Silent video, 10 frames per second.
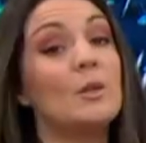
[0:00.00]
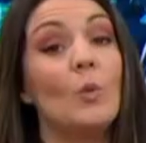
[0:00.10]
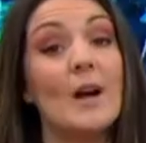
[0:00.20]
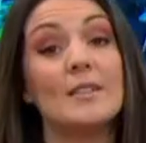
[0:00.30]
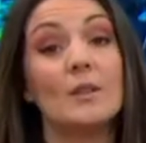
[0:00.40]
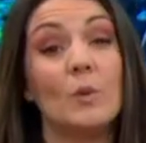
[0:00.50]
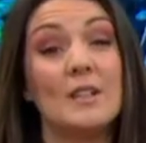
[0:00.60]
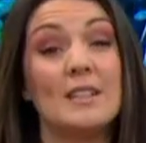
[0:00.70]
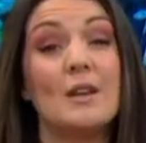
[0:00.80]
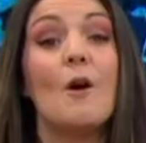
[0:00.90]
wet and
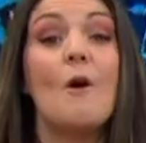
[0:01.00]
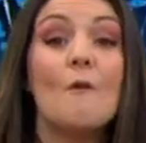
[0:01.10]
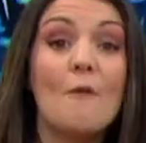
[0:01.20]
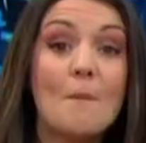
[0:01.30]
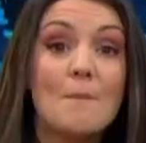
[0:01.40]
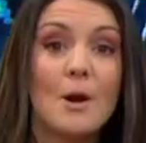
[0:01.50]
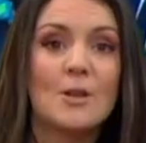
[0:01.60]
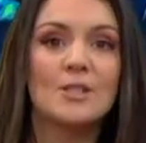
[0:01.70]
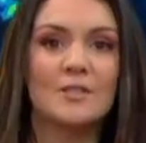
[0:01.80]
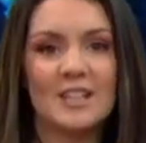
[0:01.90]
windy for
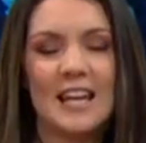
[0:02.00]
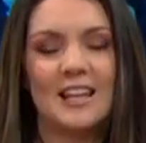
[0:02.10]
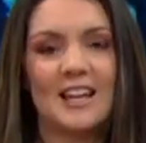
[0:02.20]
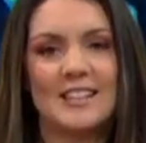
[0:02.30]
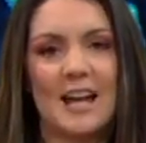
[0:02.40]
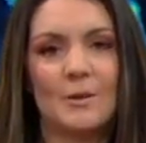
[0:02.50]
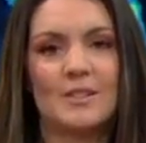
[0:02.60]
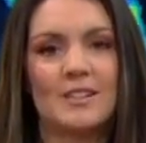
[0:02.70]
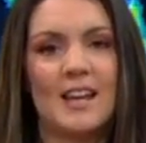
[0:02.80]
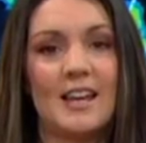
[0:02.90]
most of daylight hours
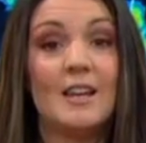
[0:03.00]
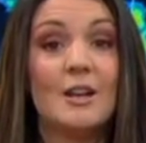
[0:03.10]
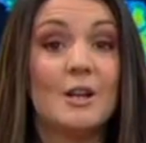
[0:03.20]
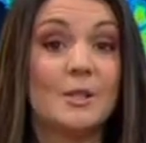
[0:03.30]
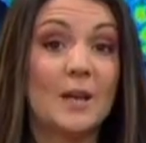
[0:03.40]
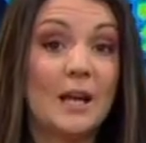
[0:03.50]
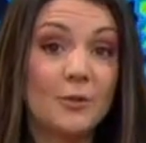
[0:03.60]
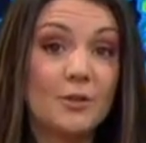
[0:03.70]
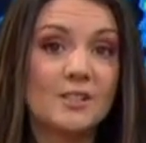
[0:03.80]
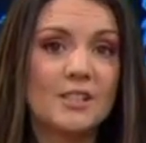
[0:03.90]
today. As we head
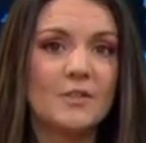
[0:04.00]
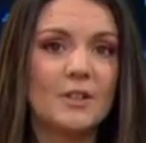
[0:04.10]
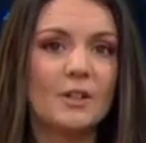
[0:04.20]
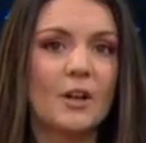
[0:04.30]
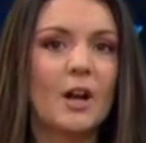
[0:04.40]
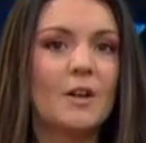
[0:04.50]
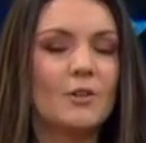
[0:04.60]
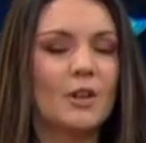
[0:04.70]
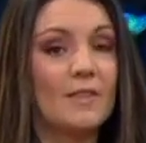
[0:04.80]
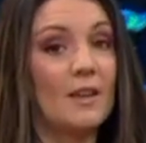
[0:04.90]
through this evening and
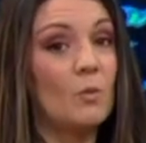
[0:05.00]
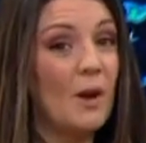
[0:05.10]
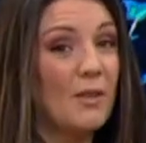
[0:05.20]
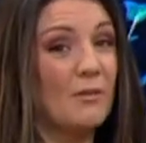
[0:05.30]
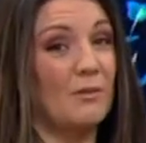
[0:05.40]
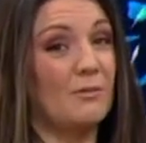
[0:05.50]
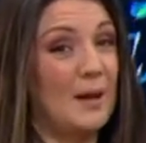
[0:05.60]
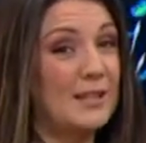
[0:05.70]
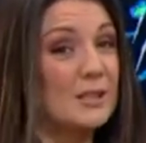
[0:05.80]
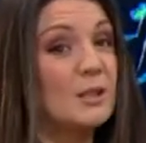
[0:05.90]
overnight, that weather front
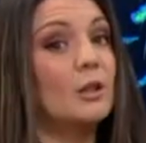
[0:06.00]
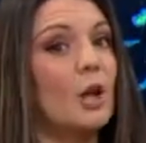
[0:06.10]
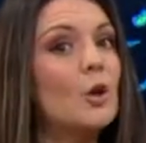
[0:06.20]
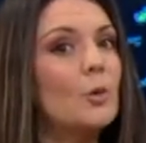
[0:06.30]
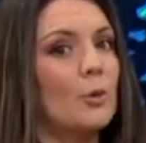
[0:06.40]
makes slow